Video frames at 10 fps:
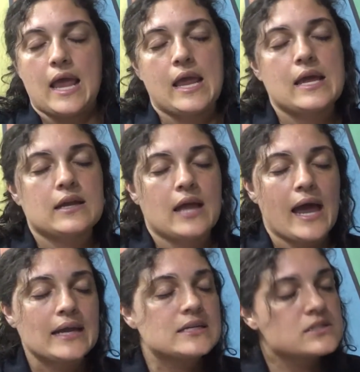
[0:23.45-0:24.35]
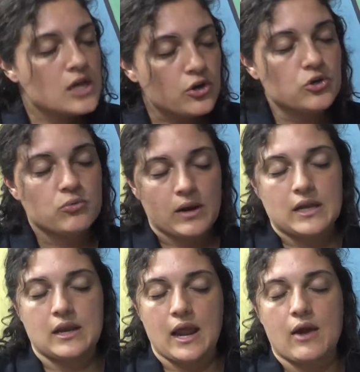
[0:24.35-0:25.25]
And I can tell you
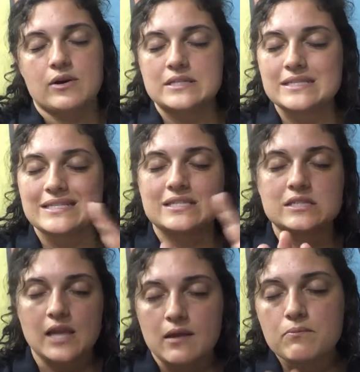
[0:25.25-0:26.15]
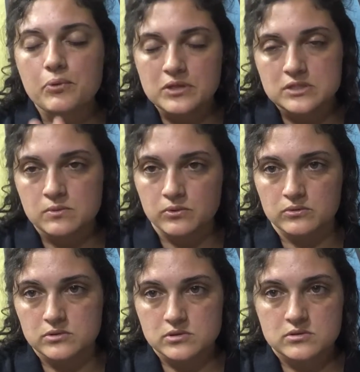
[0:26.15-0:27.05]
right now, it's the same
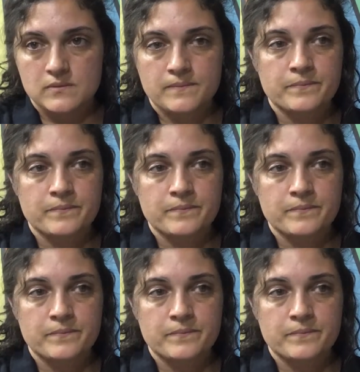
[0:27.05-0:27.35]
principles,